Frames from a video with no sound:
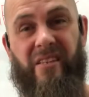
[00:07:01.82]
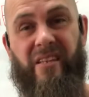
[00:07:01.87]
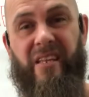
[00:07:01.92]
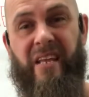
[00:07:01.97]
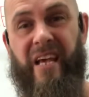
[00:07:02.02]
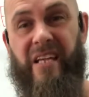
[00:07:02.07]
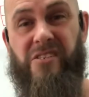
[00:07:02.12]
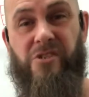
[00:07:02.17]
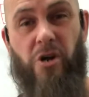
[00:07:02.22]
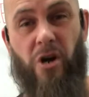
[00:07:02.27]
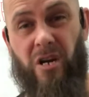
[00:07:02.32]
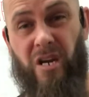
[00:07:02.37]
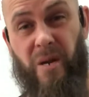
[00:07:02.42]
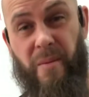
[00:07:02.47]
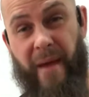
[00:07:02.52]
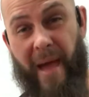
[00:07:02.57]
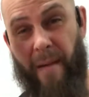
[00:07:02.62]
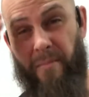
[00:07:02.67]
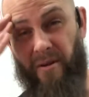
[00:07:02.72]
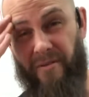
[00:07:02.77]
it's not going to
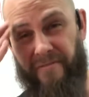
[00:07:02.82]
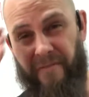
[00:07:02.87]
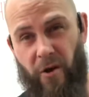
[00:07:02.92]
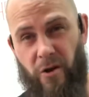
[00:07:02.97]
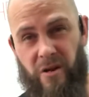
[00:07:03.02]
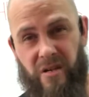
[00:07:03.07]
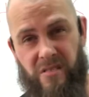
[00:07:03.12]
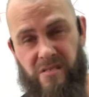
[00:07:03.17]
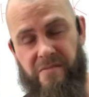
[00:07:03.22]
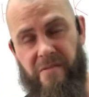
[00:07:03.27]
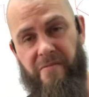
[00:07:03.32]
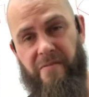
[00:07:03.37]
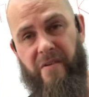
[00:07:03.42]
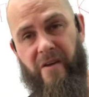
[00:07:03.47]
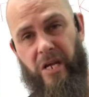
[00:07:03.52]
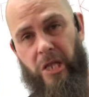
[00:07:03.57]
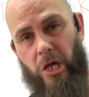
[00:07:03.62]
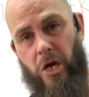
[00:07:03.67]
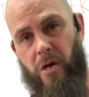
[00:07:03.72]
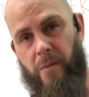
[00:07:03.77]
be able to focus for
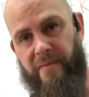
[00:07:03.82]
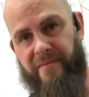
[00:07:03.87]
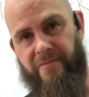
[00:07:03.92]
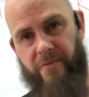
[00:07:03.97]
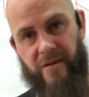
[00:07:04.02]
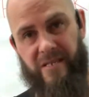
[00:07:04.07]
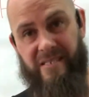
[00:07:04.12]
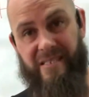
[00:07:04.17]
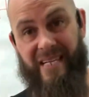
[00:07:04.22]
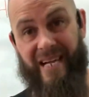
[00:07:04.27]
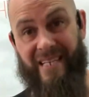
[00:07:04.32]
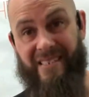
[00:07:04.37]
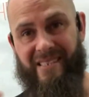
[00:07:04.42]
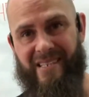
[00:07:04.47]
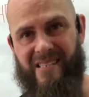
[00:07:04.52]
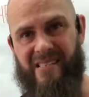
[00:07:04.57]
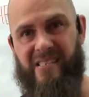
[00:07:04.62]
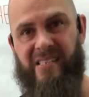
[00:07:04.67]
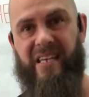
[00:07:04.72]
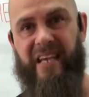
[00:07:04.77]
very long before it starts to
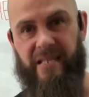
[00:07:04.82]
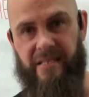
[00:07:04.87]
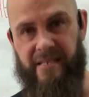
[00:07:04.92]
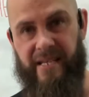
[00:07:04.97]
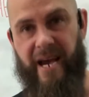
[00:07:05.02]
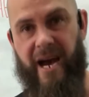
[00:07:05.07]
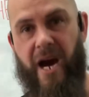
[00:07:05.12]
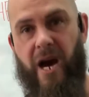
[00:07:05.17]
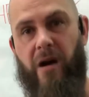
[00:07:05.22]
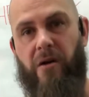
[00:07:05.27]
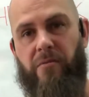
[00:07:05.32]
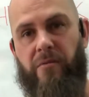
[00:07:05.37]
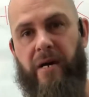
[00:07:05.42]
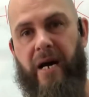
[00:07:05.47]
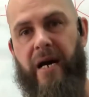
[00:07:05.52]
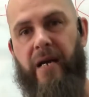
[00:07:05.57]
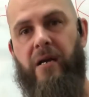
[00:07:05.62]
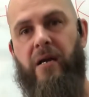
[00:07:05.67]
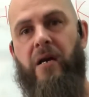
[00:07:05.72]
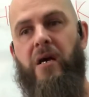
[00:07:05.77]
skits out,
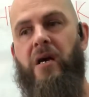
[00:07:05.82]
right?